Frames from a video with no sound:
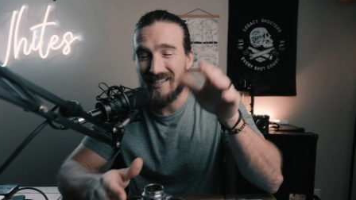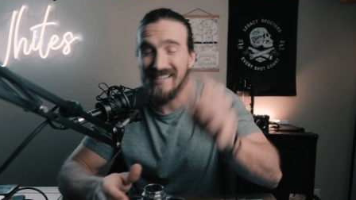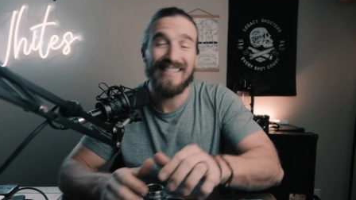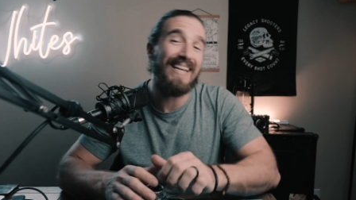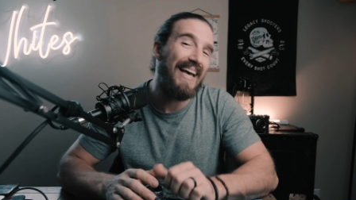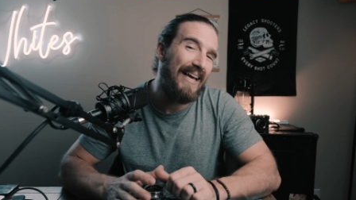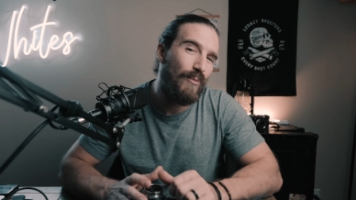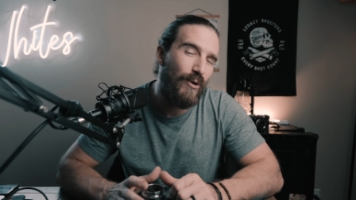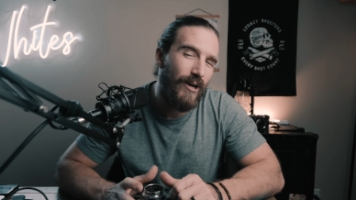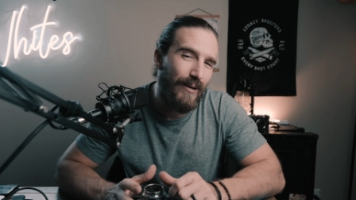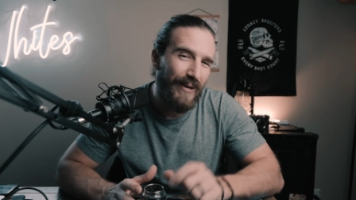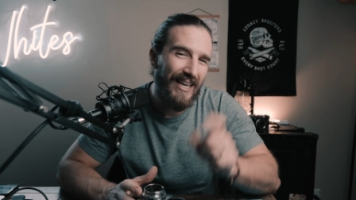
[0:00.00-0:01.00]
Today
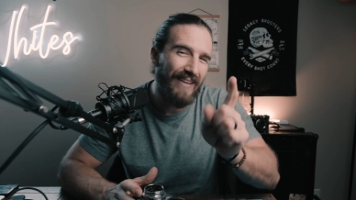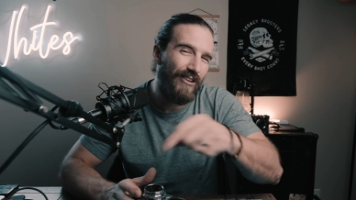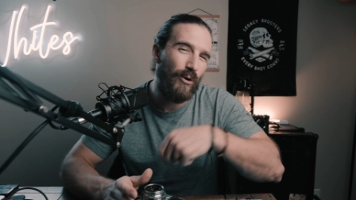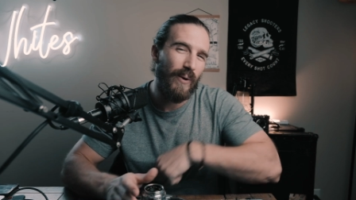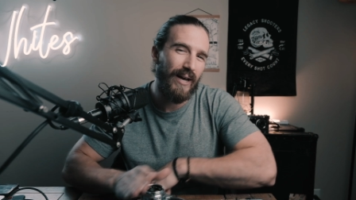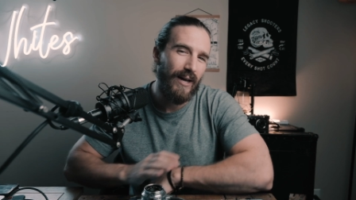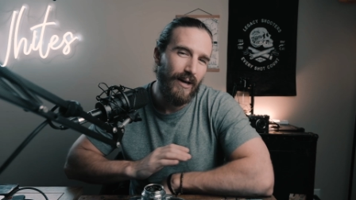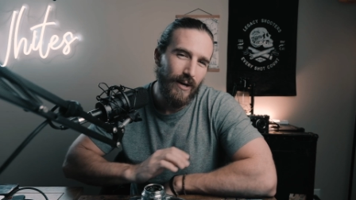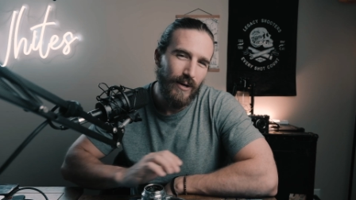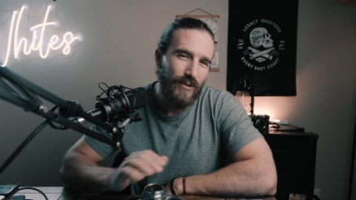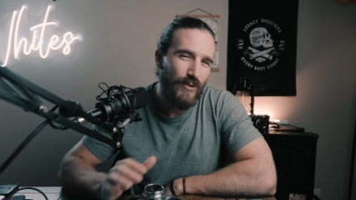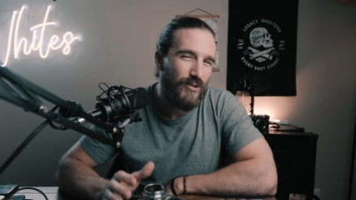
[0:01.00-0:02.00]
we're going to be giving away
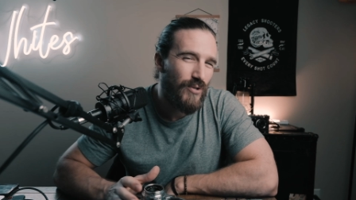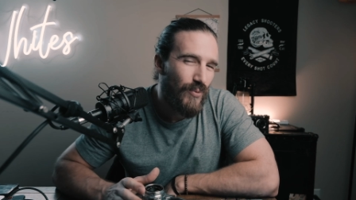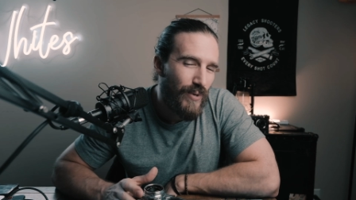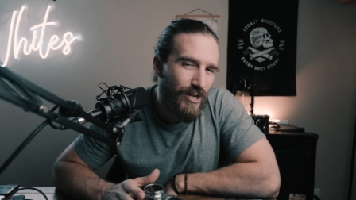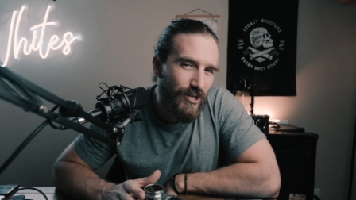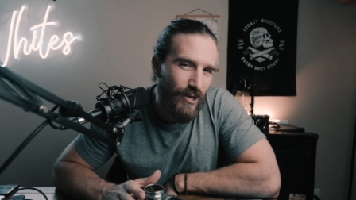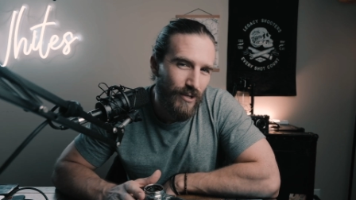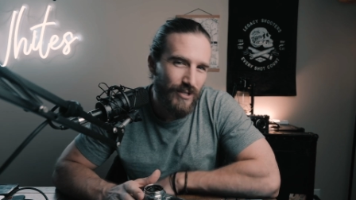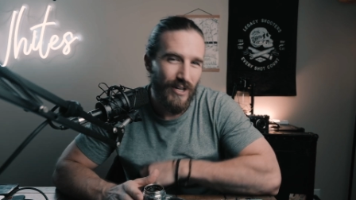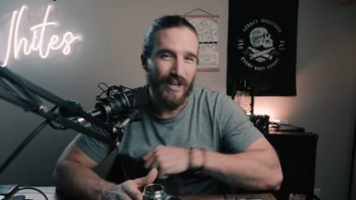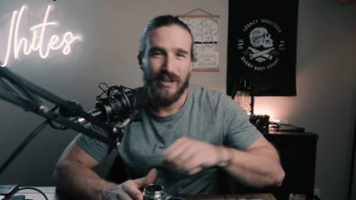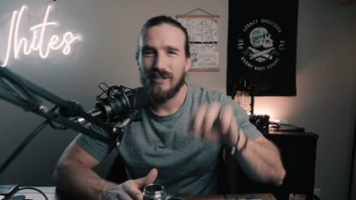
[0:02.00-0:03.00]
those 3
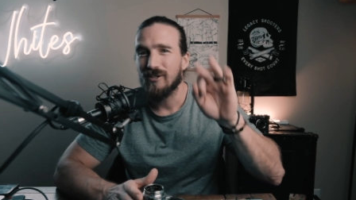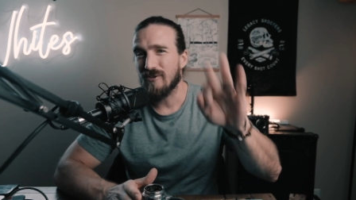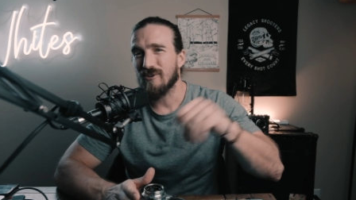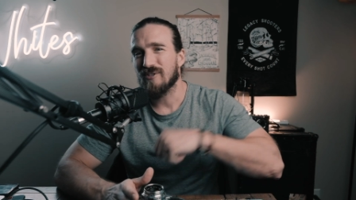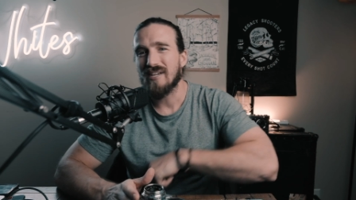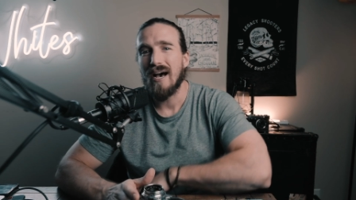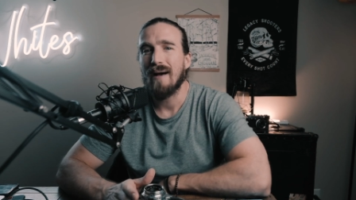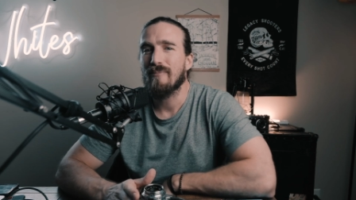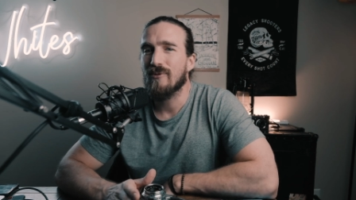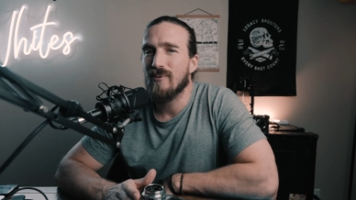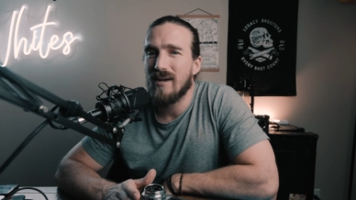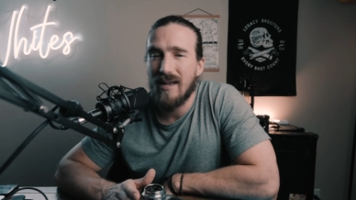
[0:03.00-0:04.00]
shirts to those top
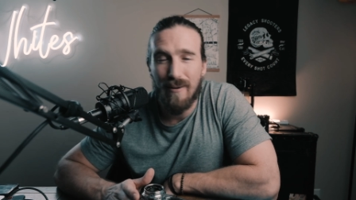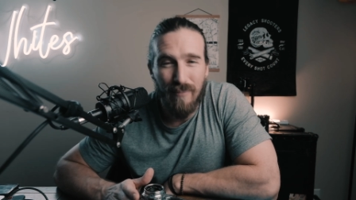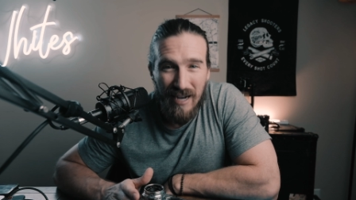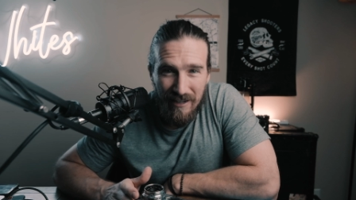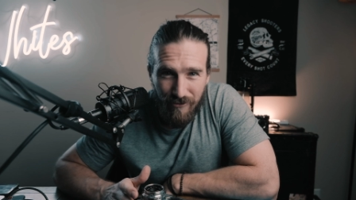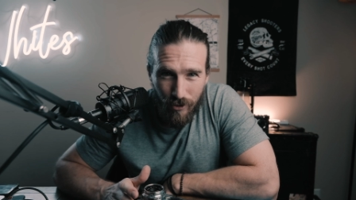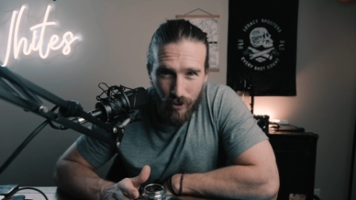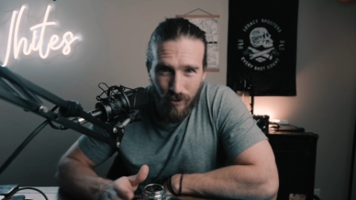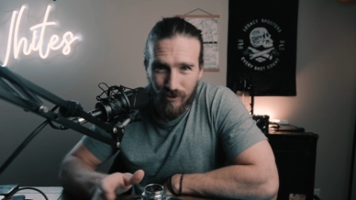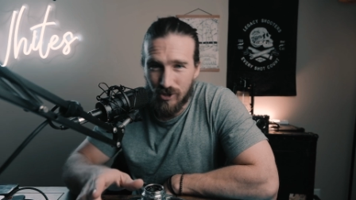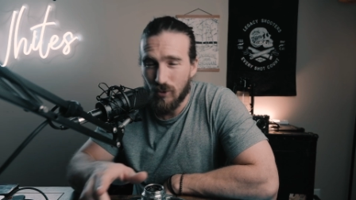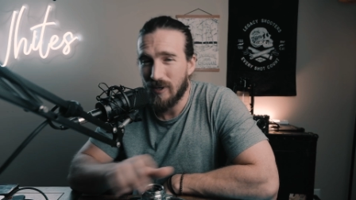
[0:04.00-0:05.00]
3 My Photo
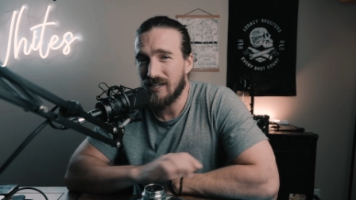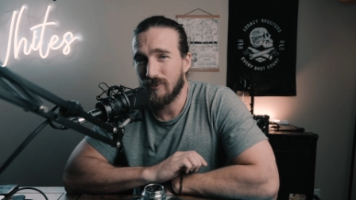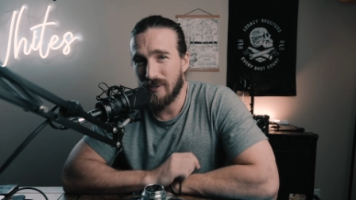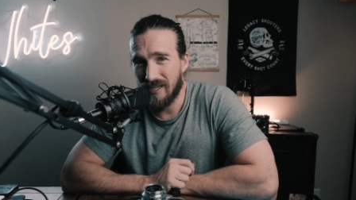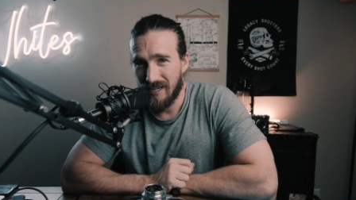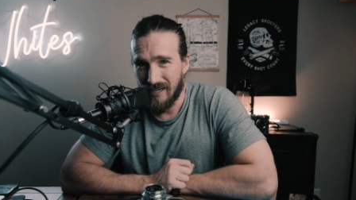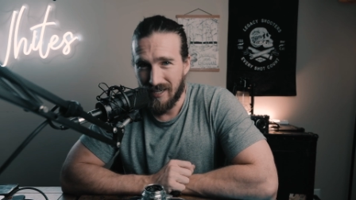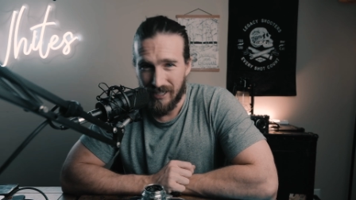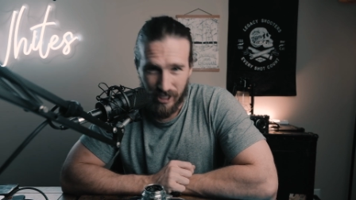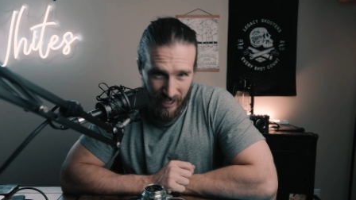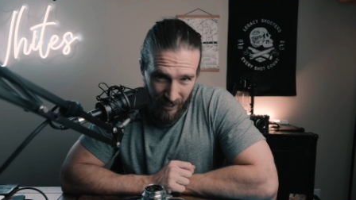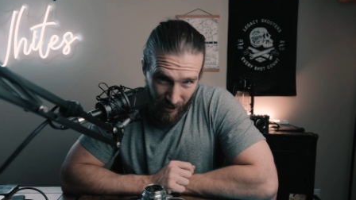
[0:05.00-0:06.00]
2020
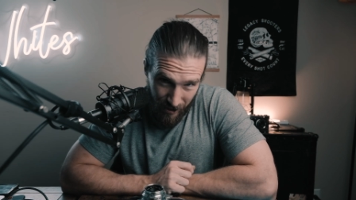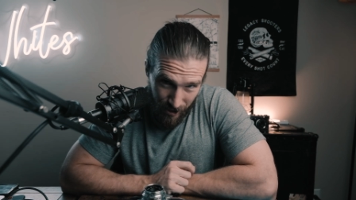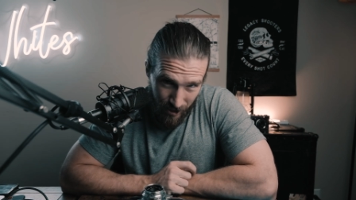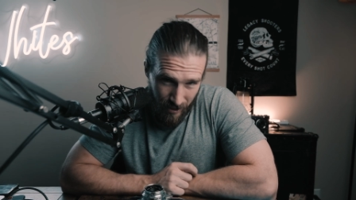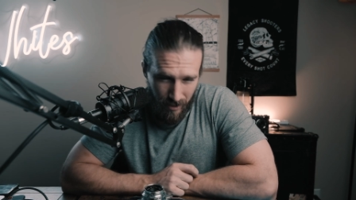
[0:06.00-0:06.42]
challenge.